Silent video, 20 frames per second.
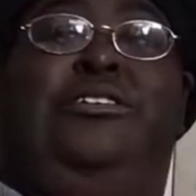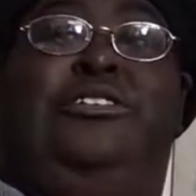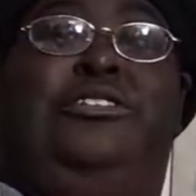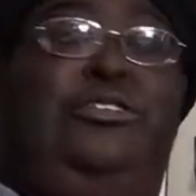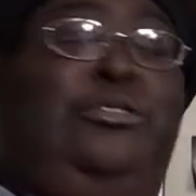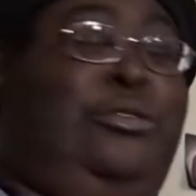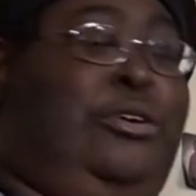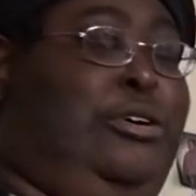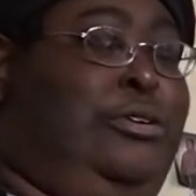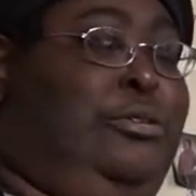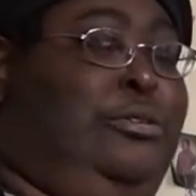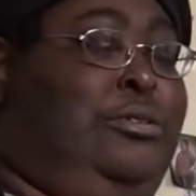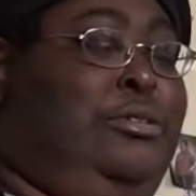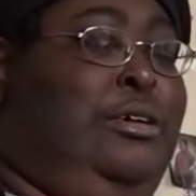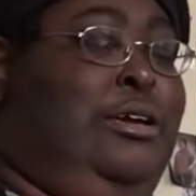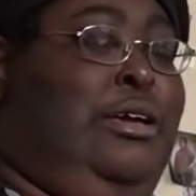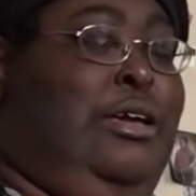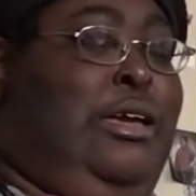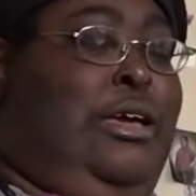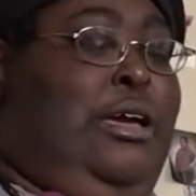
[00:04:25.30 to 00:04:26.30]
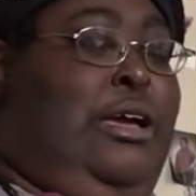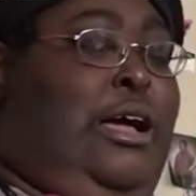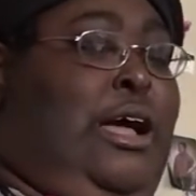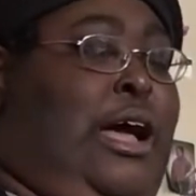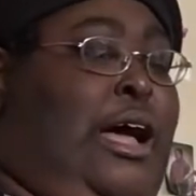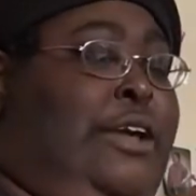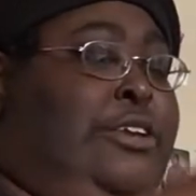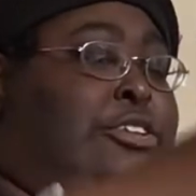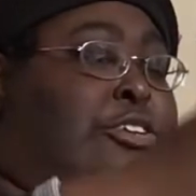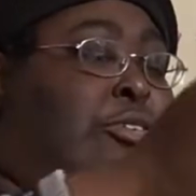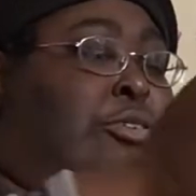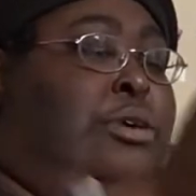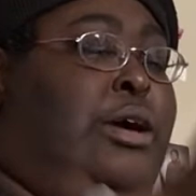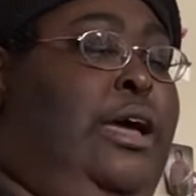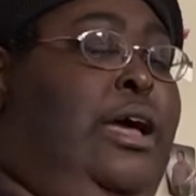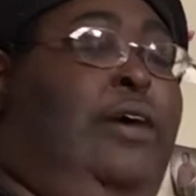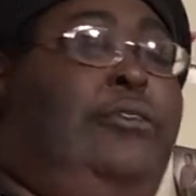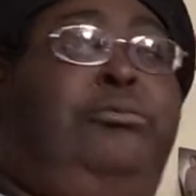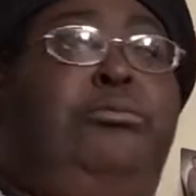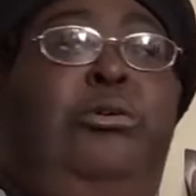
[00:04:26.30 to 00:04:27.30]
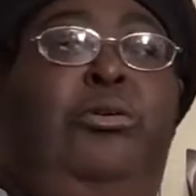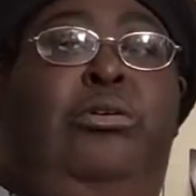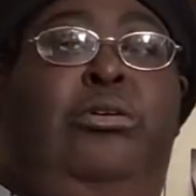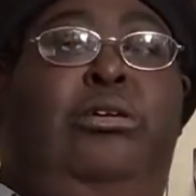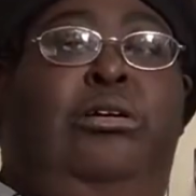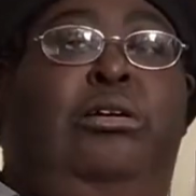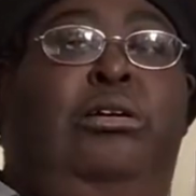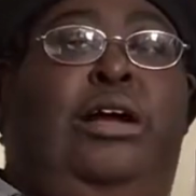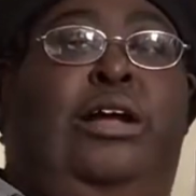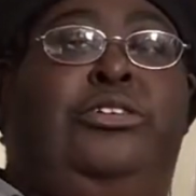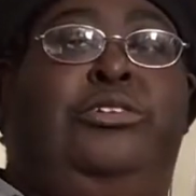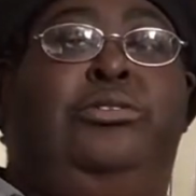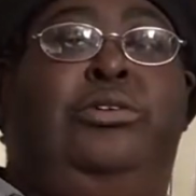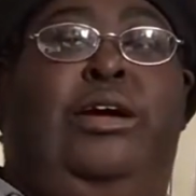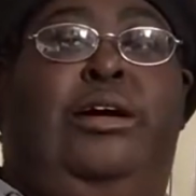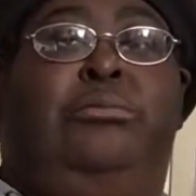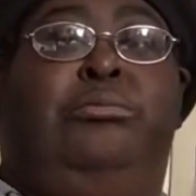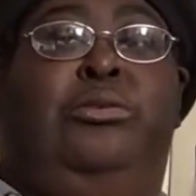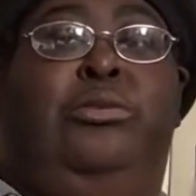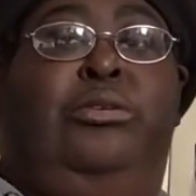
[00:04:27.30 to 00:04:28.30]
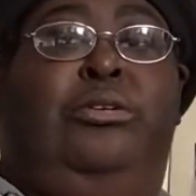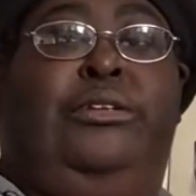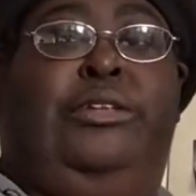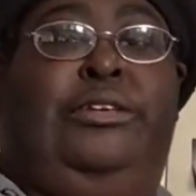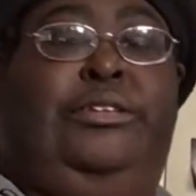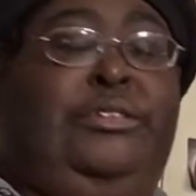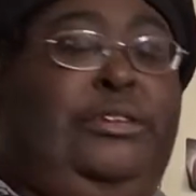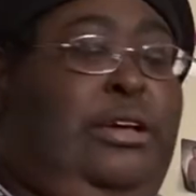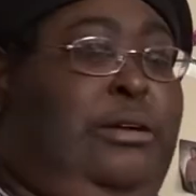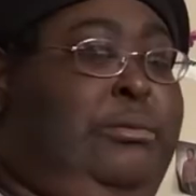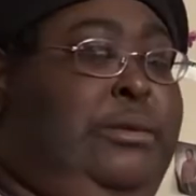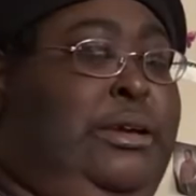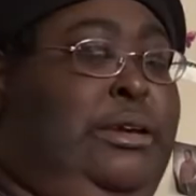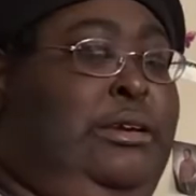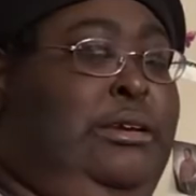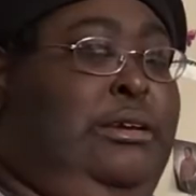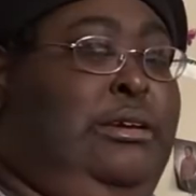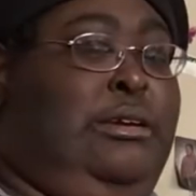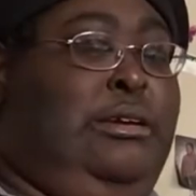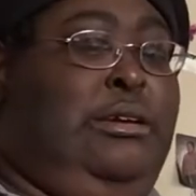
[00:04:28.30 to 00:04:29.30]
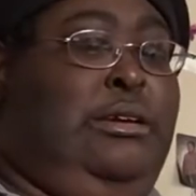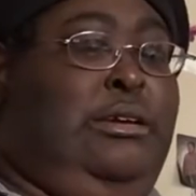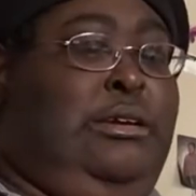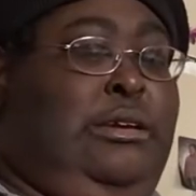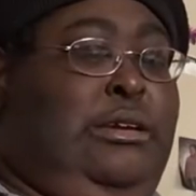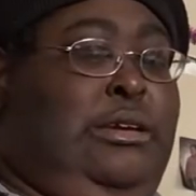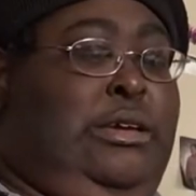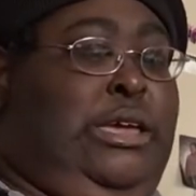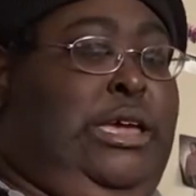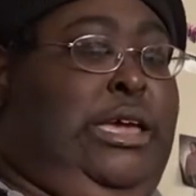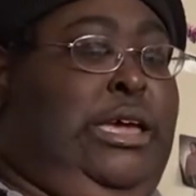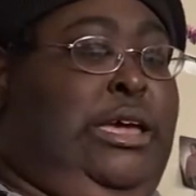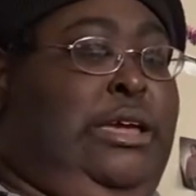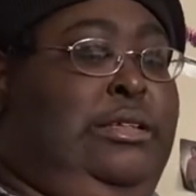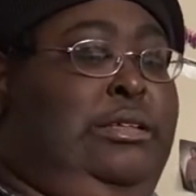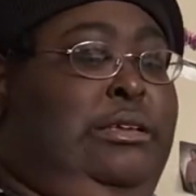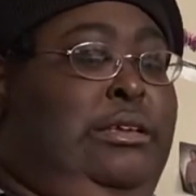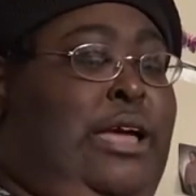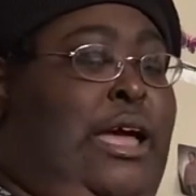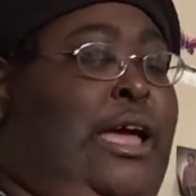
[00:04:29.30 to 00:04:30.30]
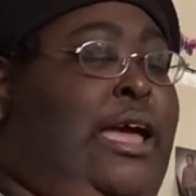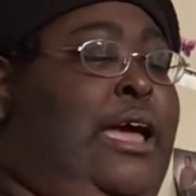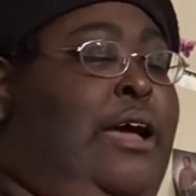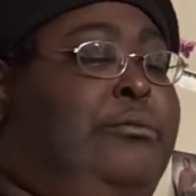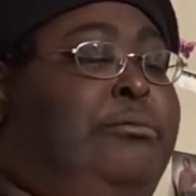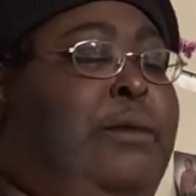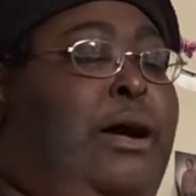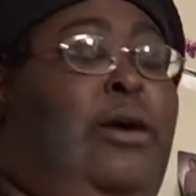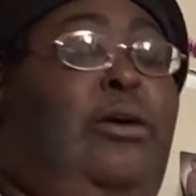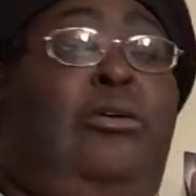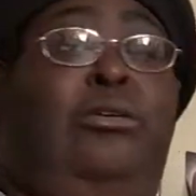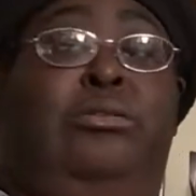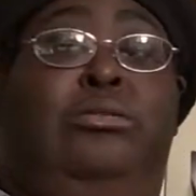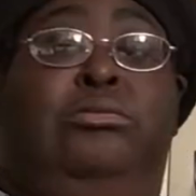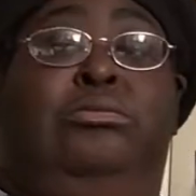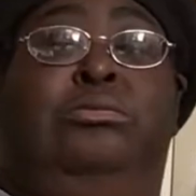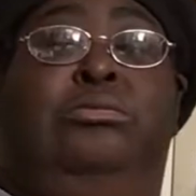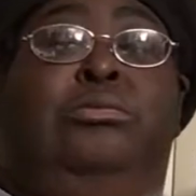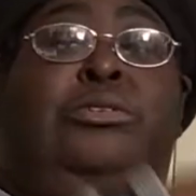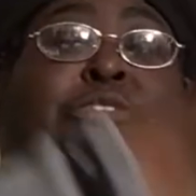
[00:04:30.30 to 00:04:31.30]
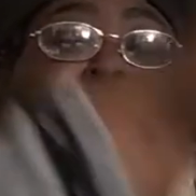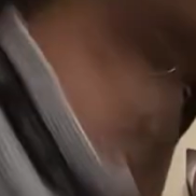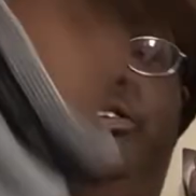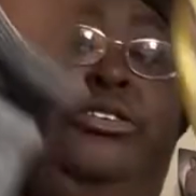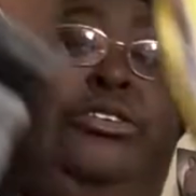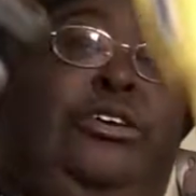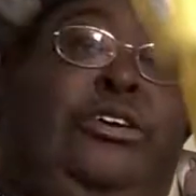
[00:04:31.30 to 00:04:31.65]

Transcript: so cool. I do have more. I do have more of these coming in. I have my own, which is a